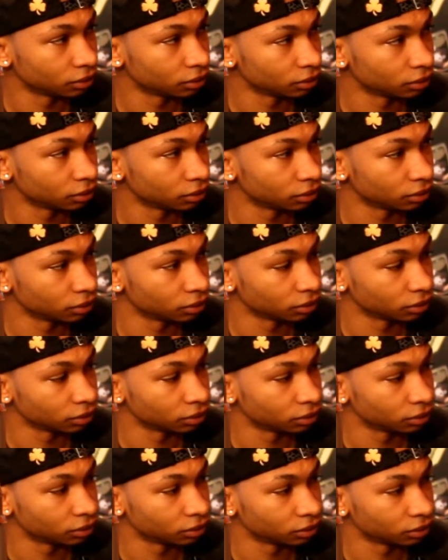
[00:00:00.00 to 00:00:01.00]

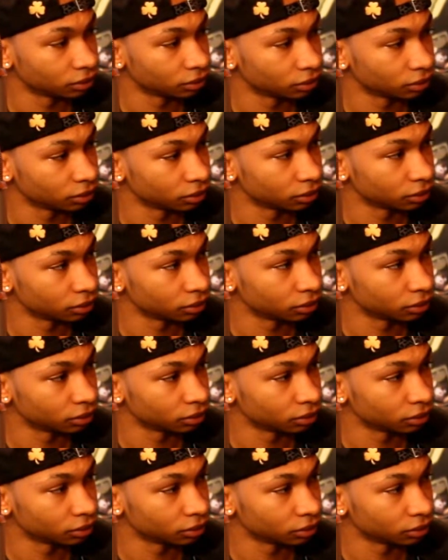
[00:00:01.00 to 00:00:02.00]

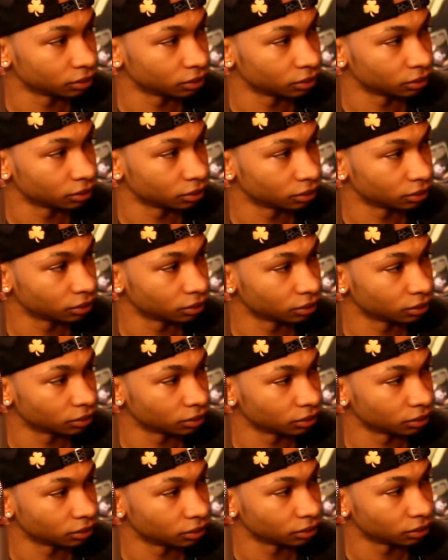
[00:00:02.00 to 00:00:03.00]

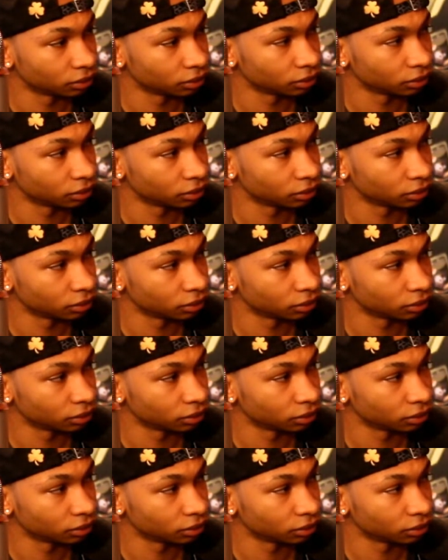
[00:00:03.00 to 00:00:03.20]
The person shown says nothing.